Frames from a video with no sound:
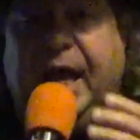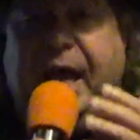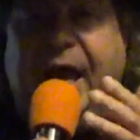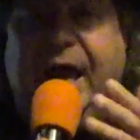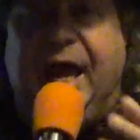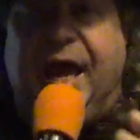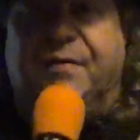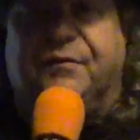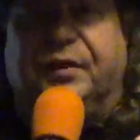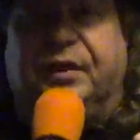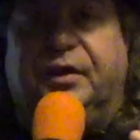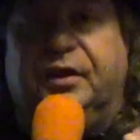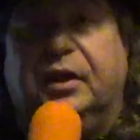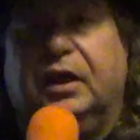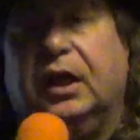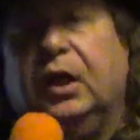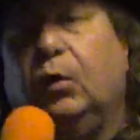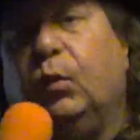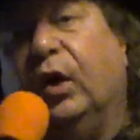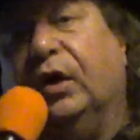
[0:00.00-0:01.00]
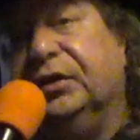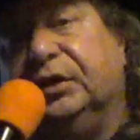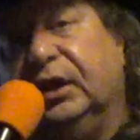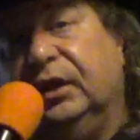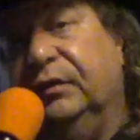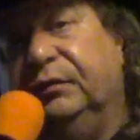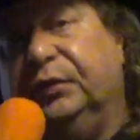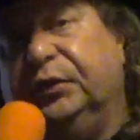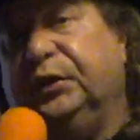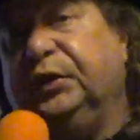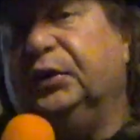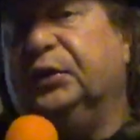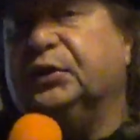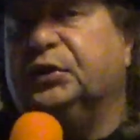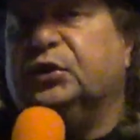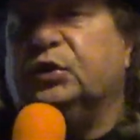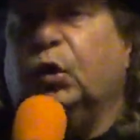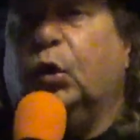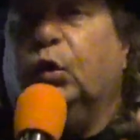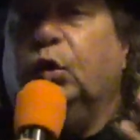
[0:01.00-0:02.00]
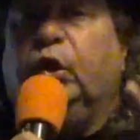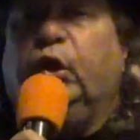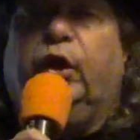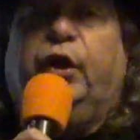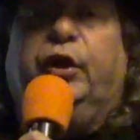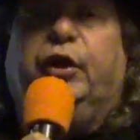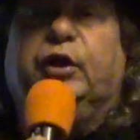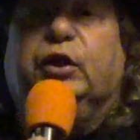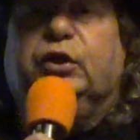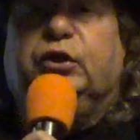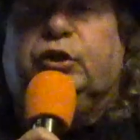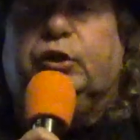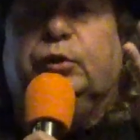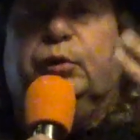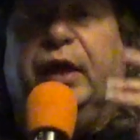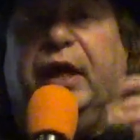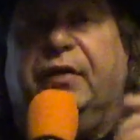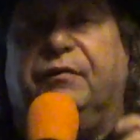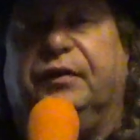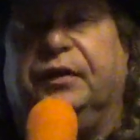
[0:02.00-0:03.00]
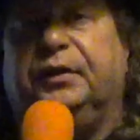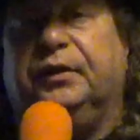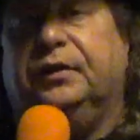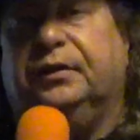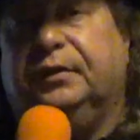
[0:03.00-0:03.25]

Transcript: heaven, while delivering your soul to heaven.